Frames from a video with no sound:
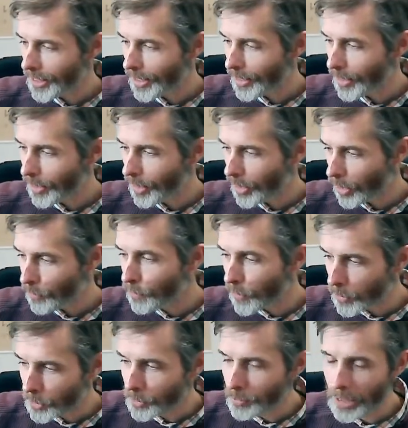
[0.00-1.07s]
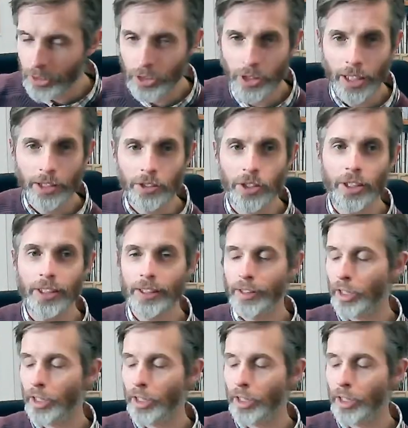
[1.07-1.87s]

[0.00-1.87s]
I forgot to mention actually